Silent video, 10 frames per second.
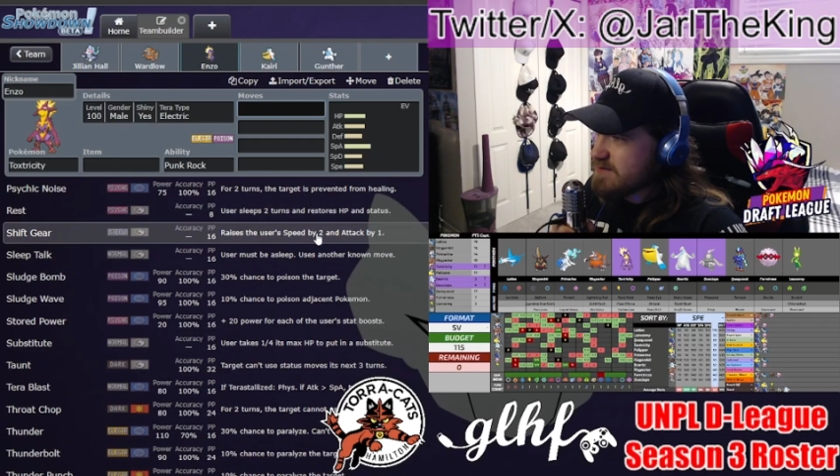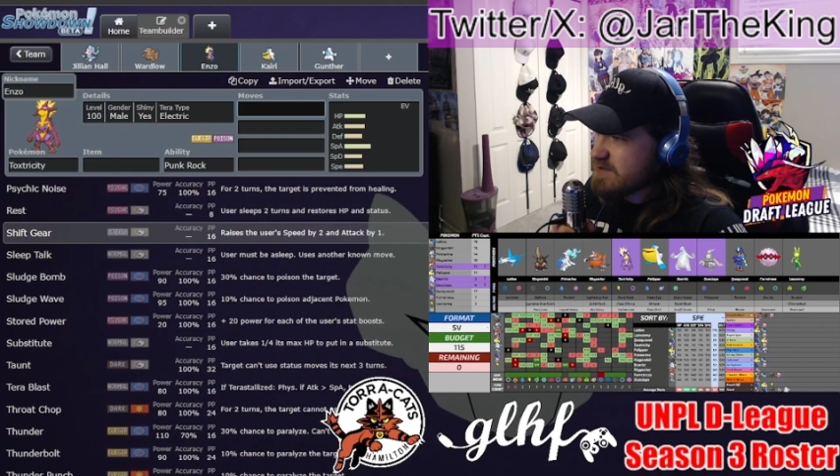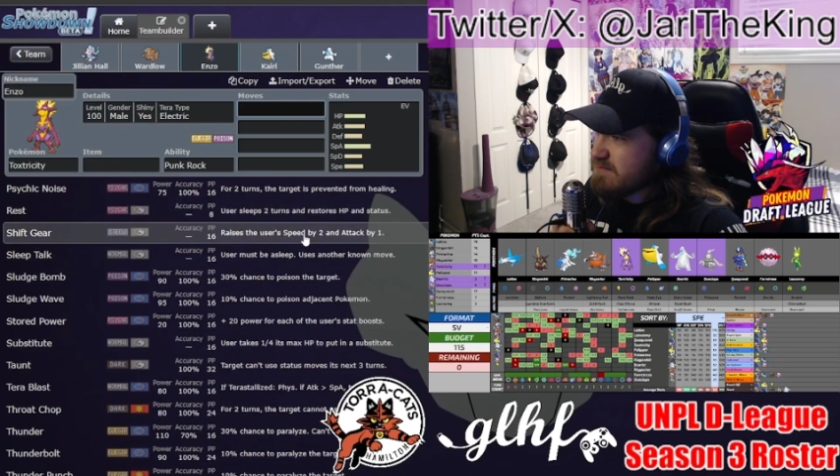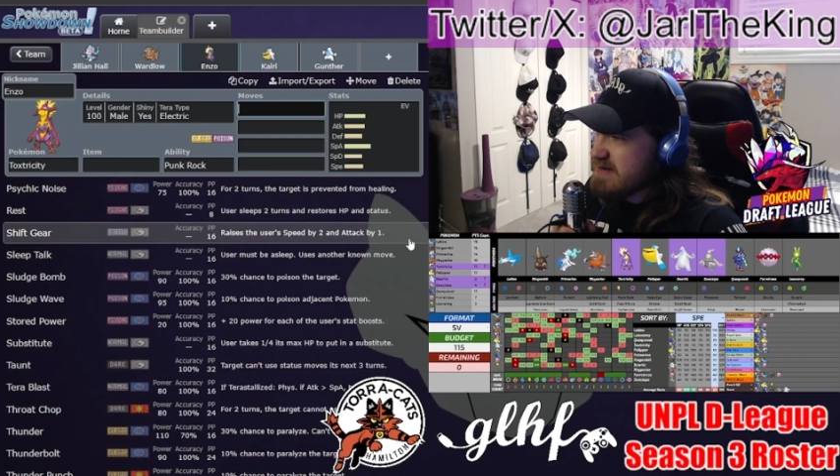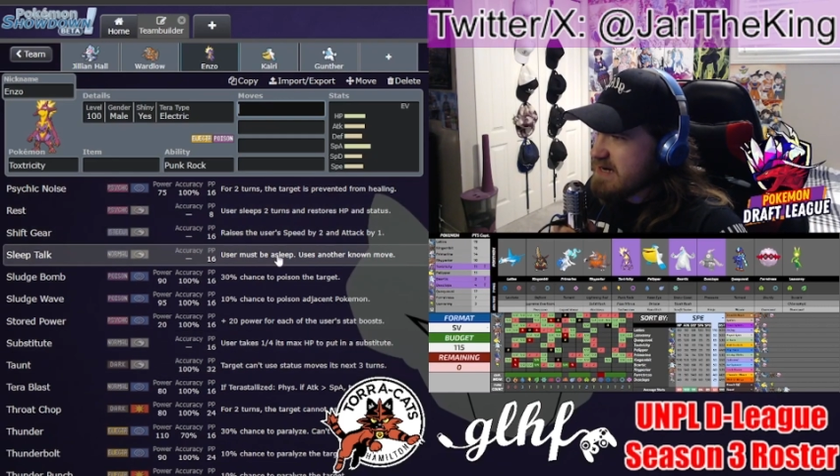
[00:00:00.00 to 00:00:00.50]

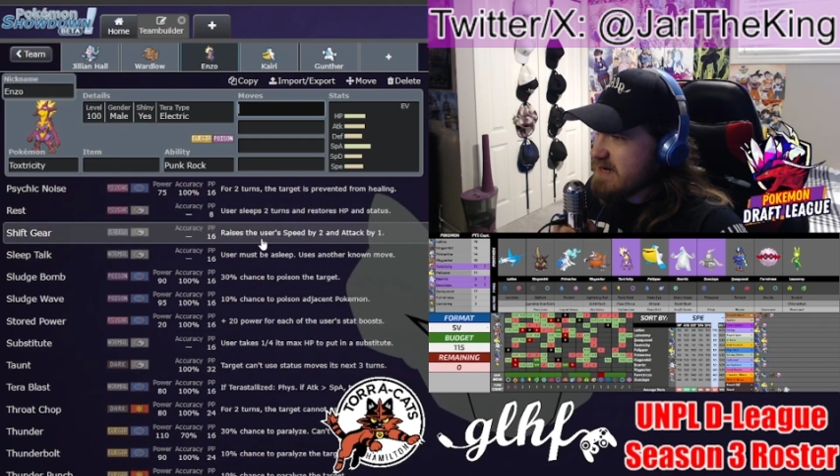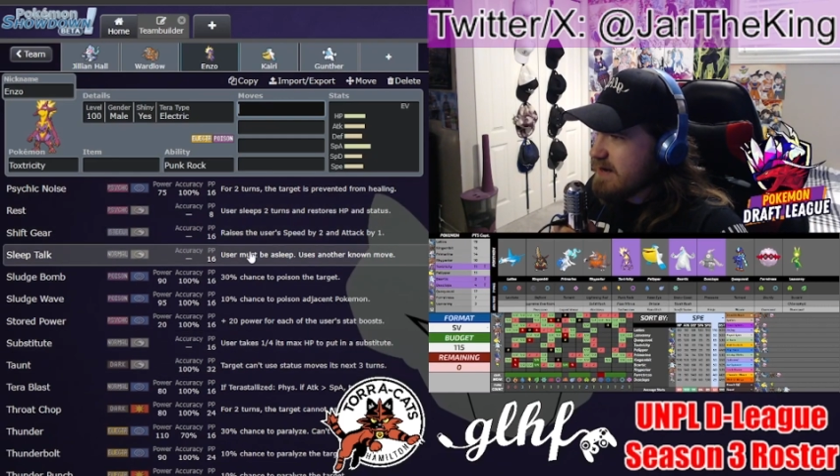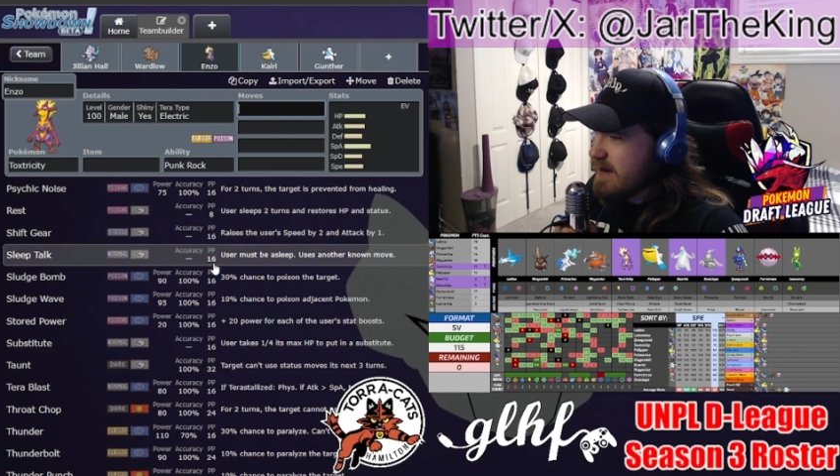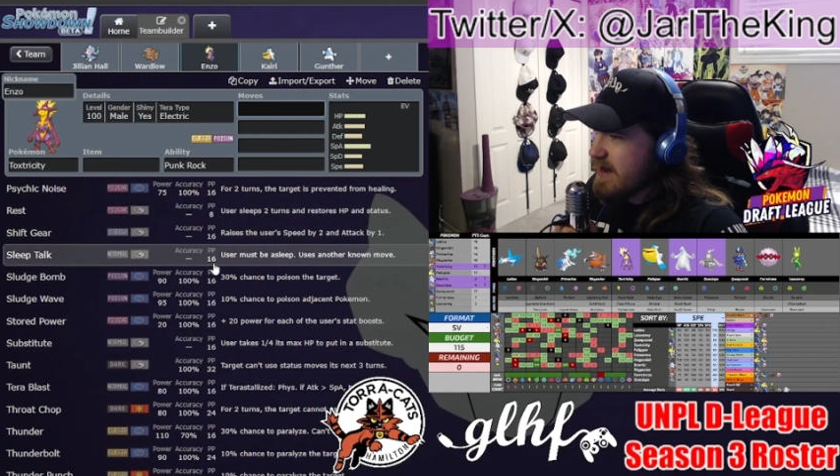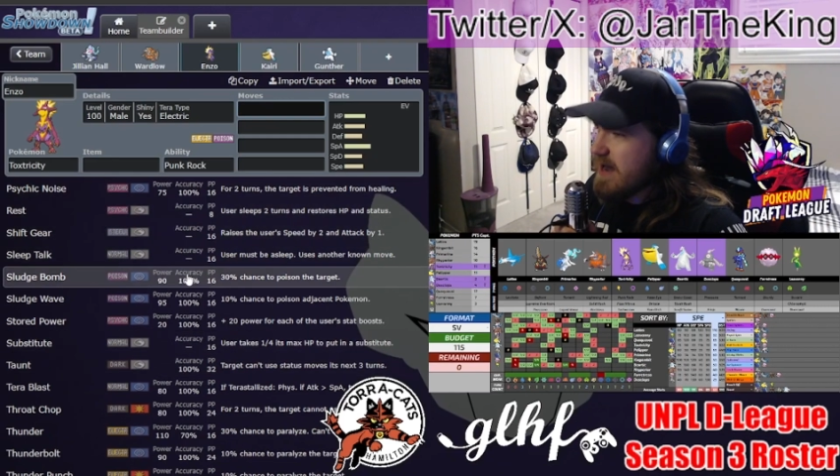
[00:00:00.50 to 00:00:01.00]
speed,
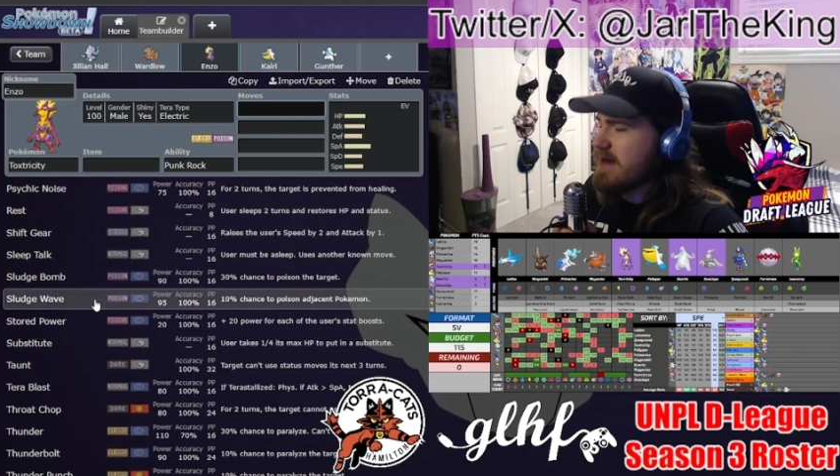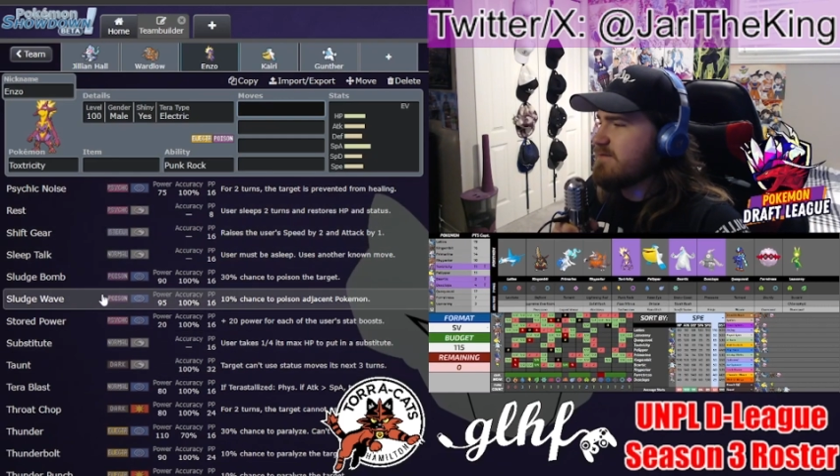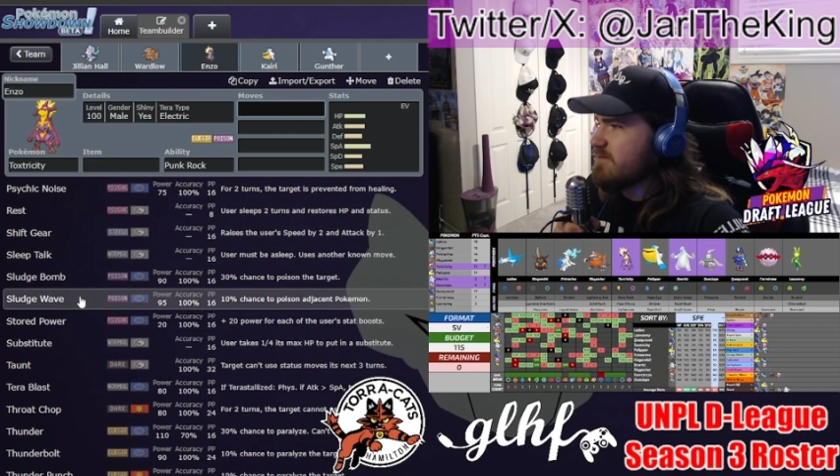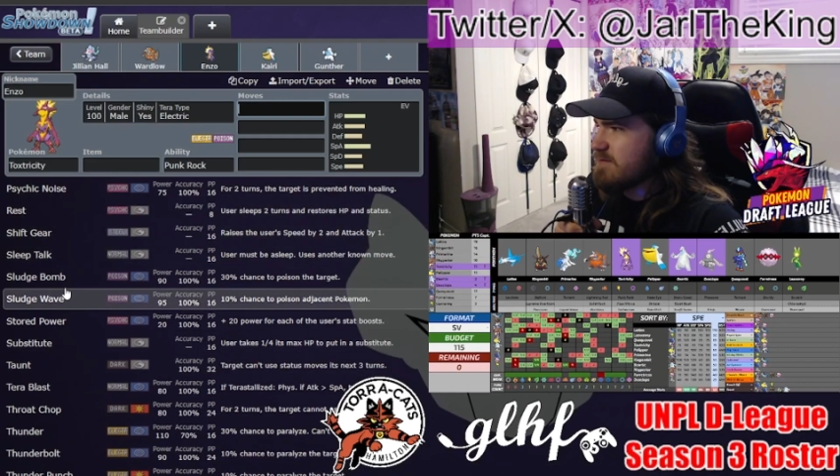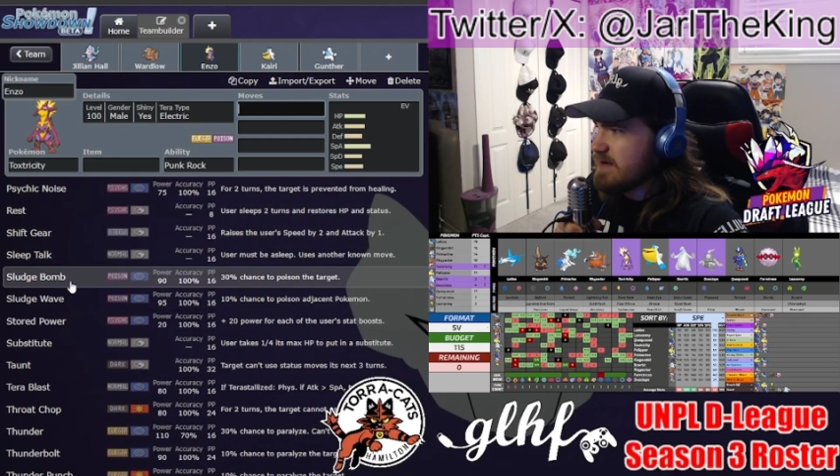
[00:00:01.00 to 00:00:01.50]
and
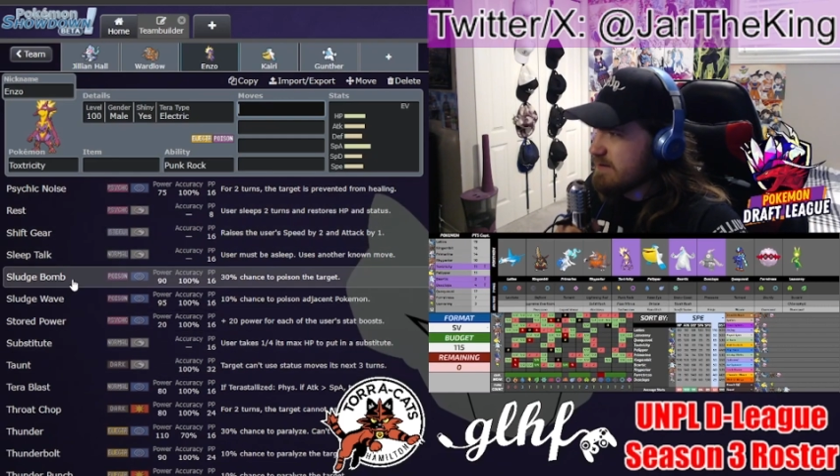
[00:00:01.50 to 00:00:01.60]
if we want to